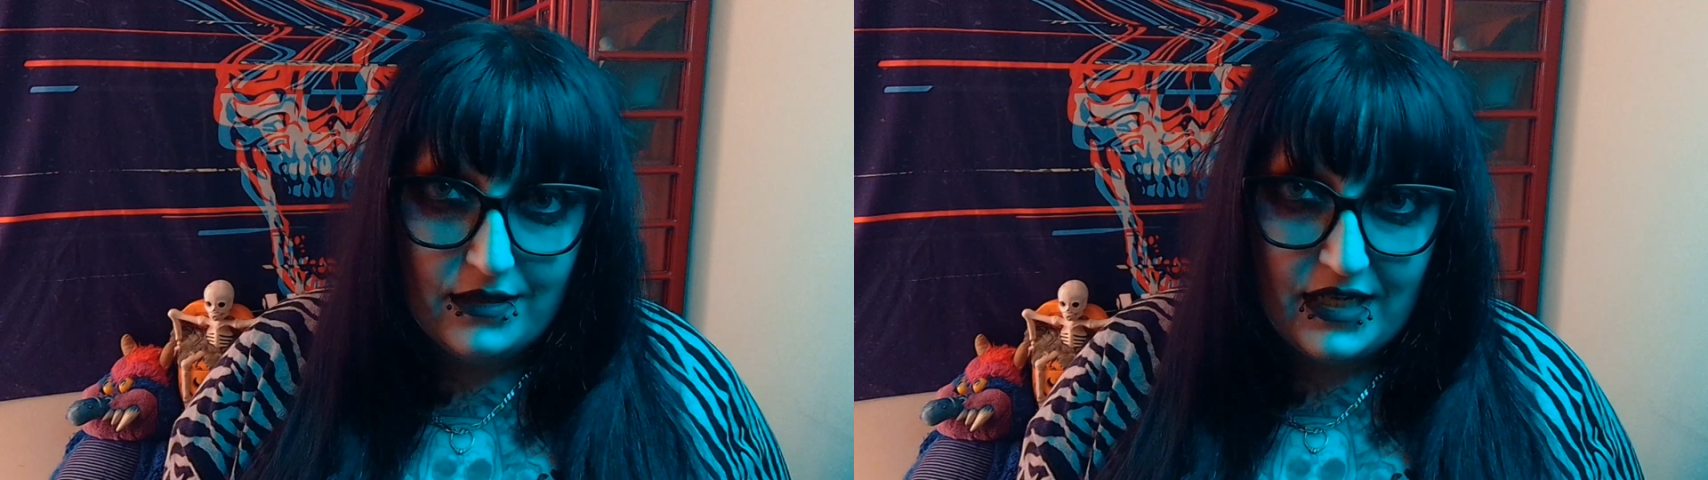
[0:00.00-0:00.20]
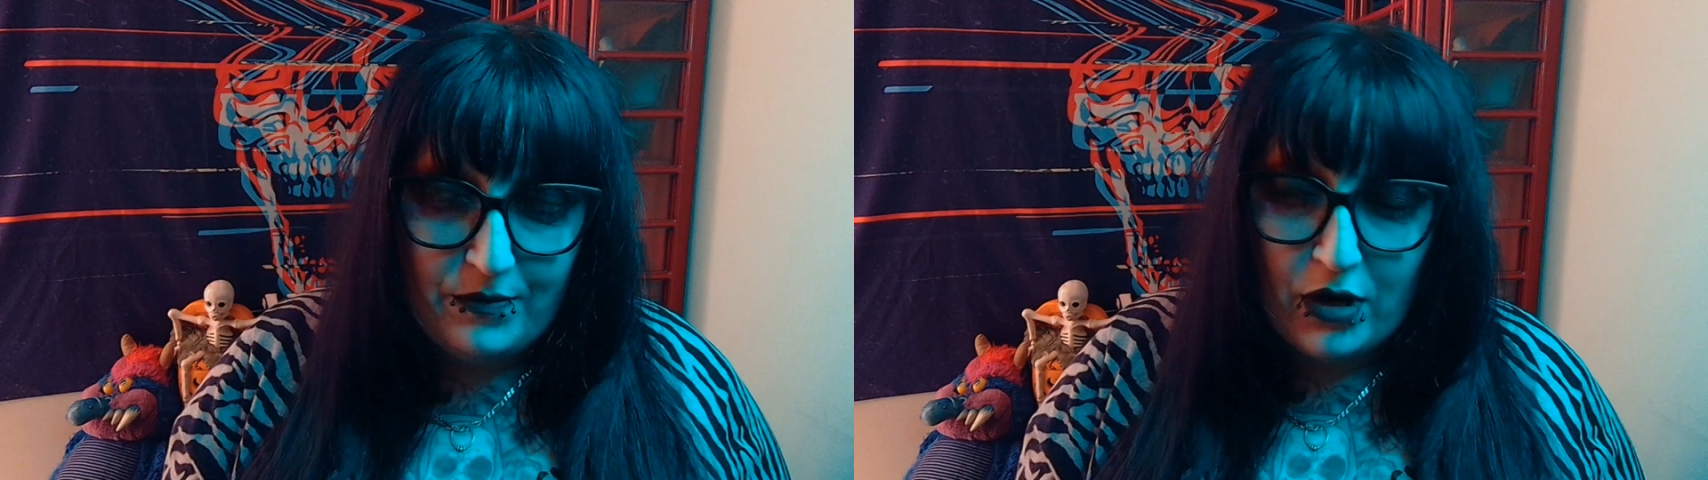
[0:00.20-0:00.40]

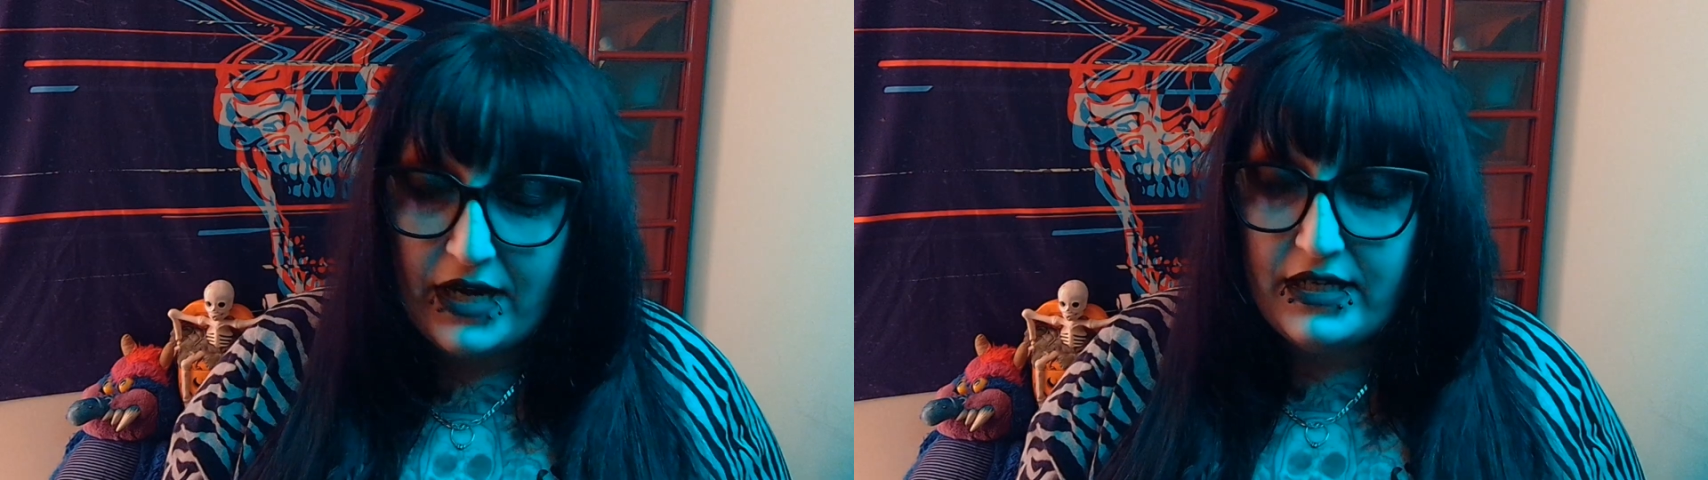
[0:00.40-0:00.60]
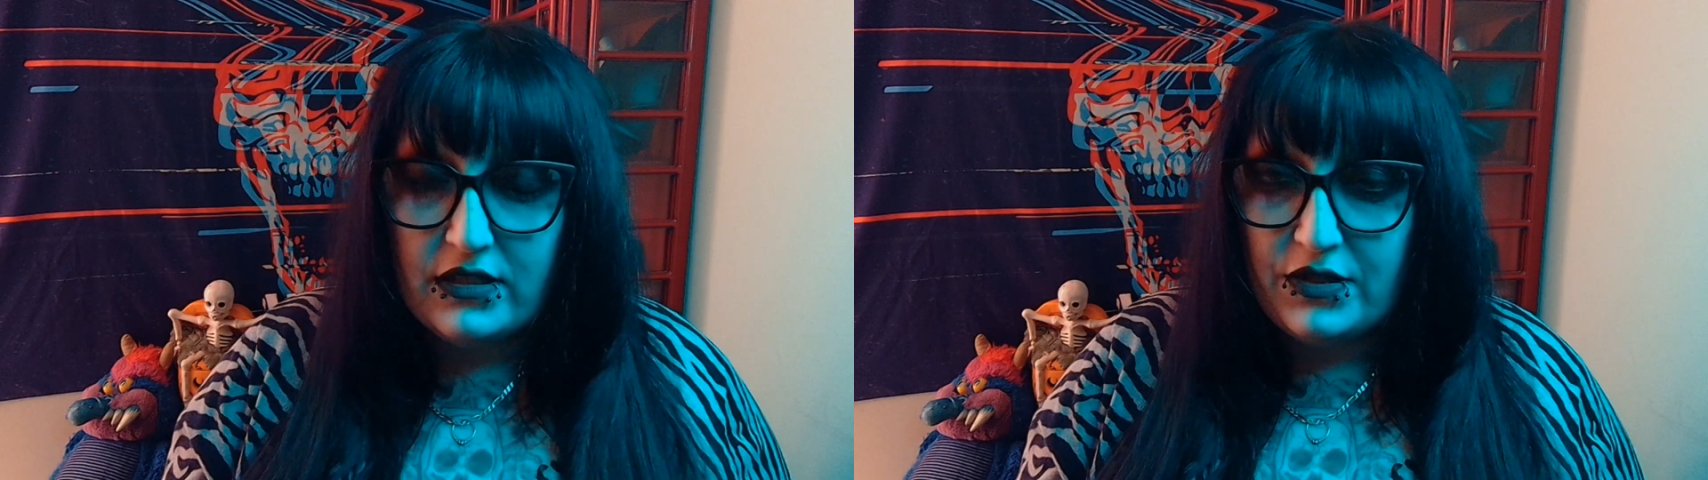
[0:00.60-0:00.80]
he
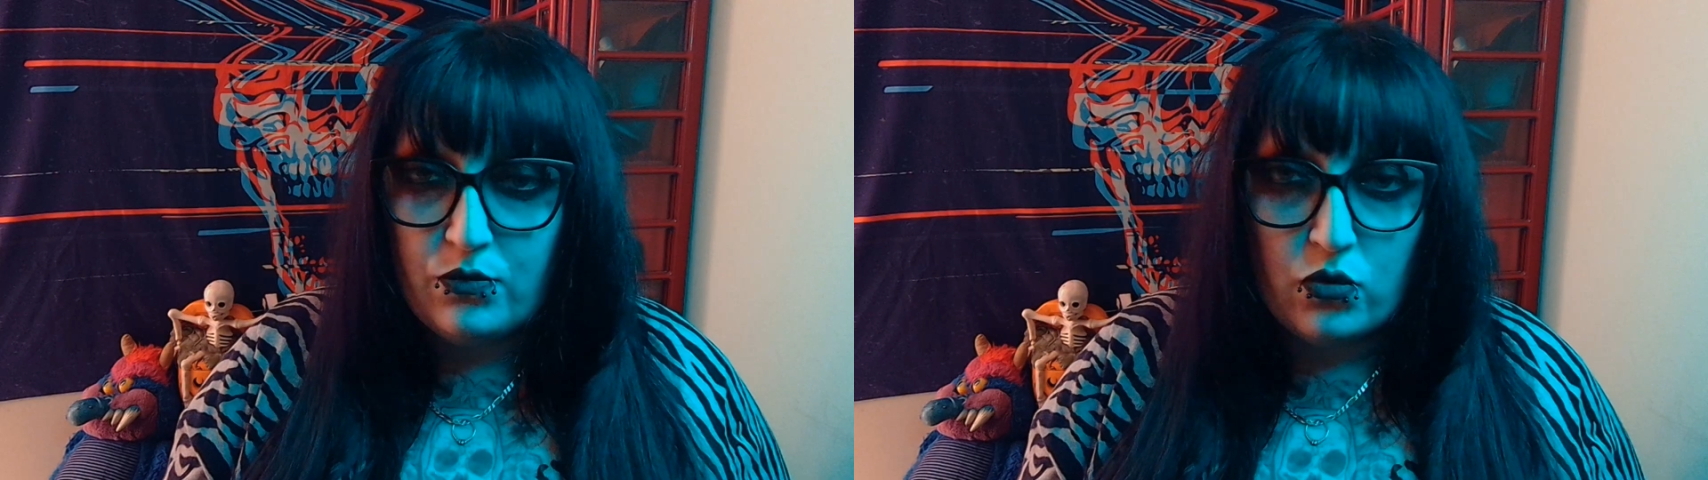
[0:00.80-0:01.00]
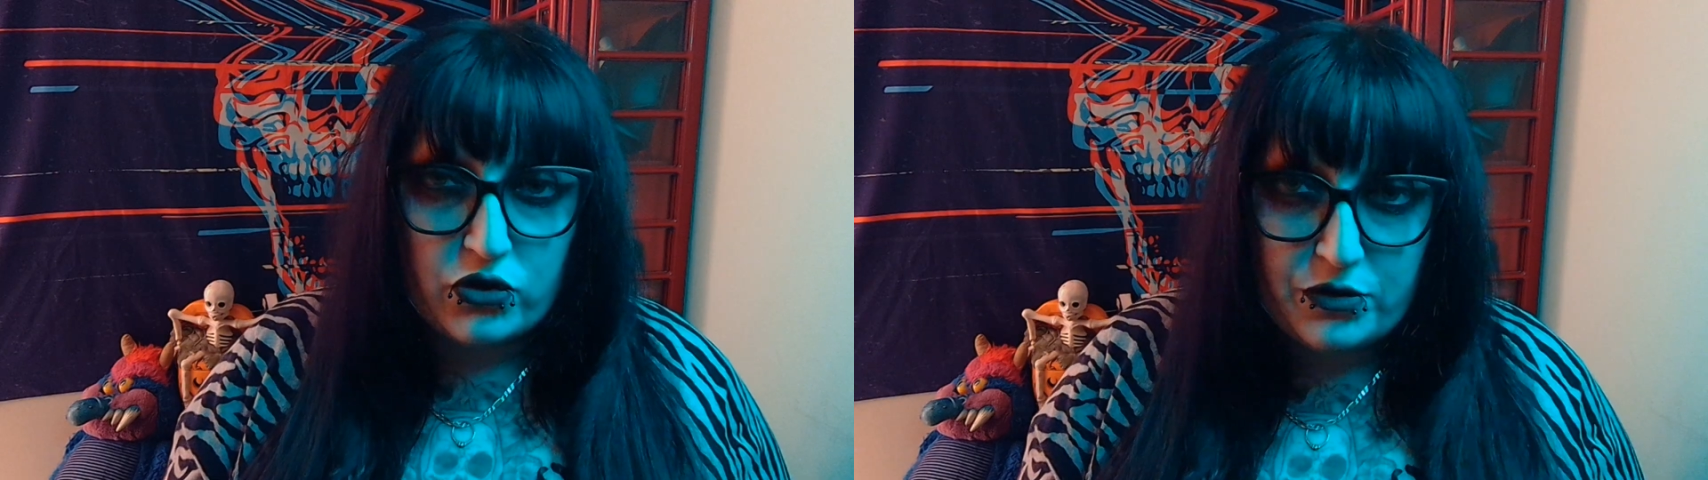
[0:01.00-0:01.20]
practically
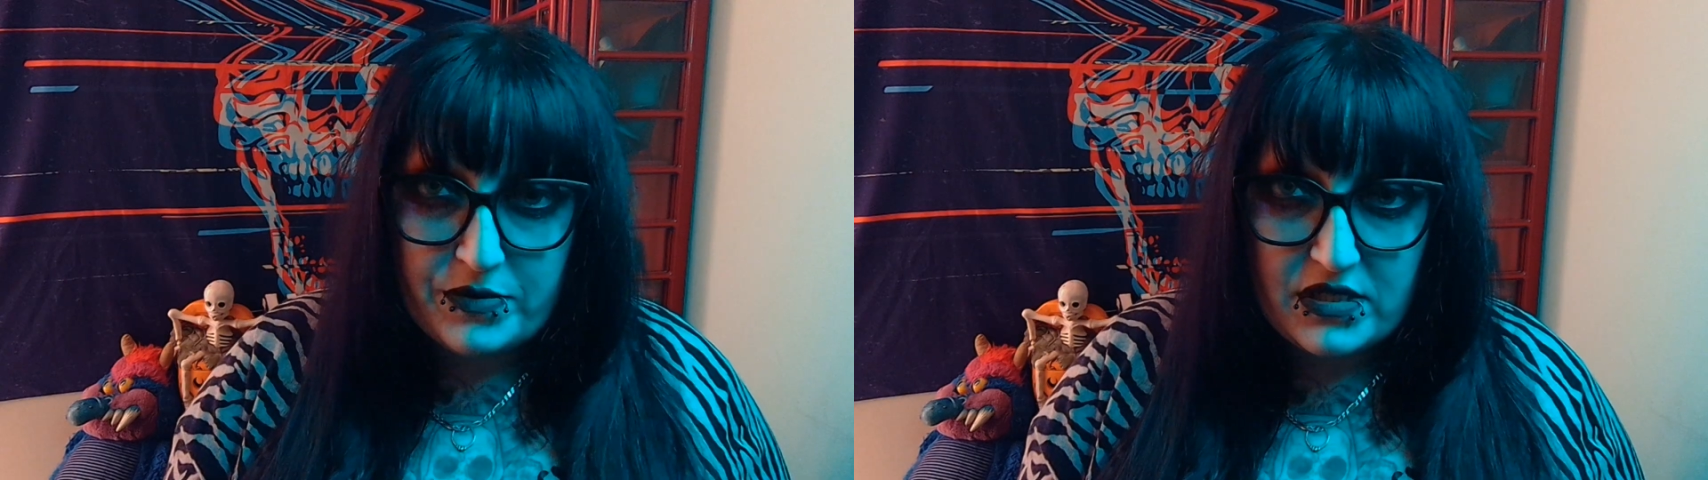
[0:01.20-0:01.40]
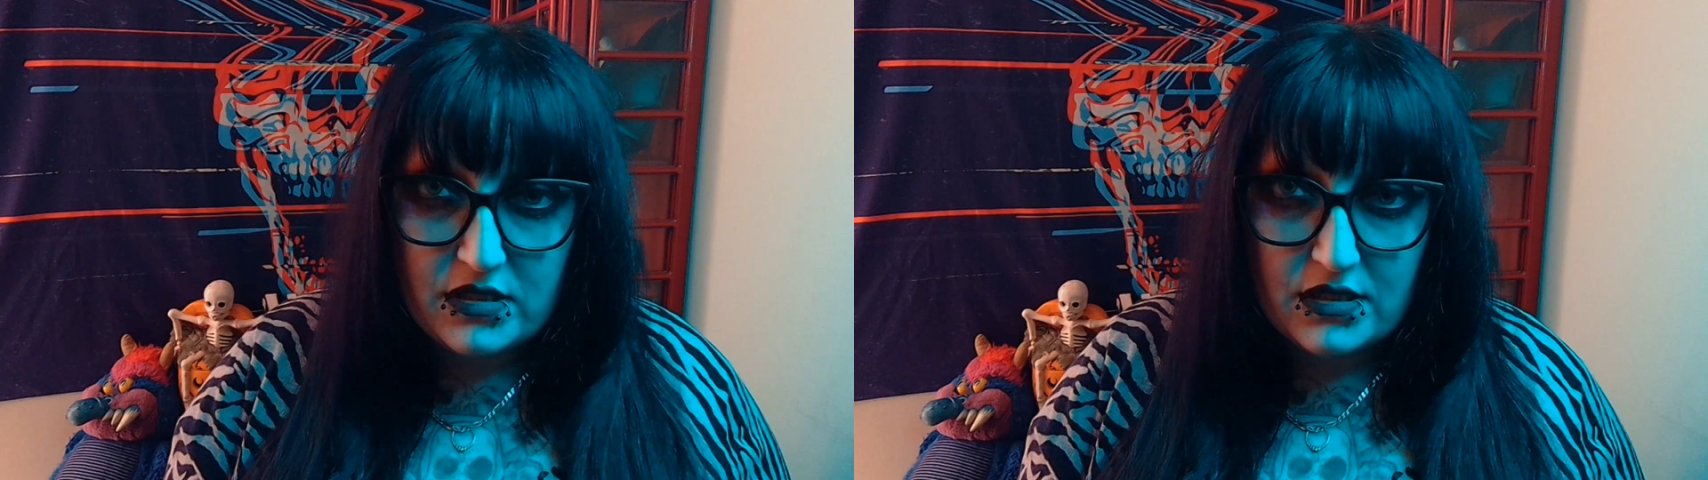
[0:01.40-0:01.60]

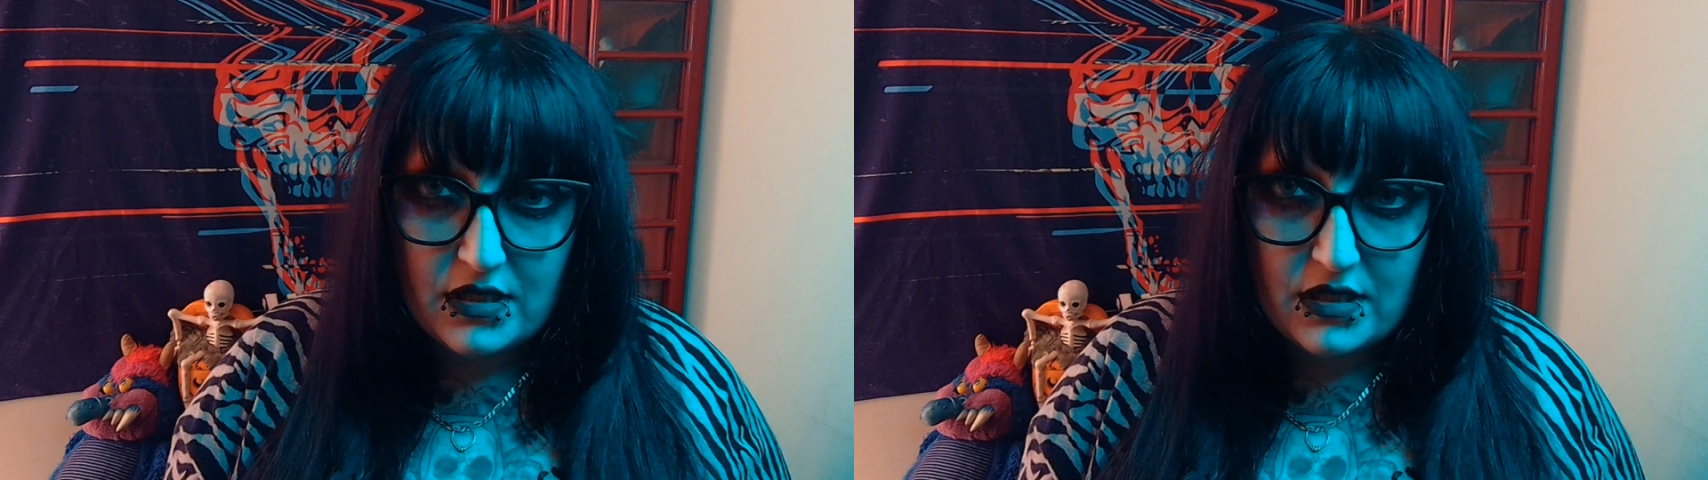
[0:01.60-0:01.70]
worships it.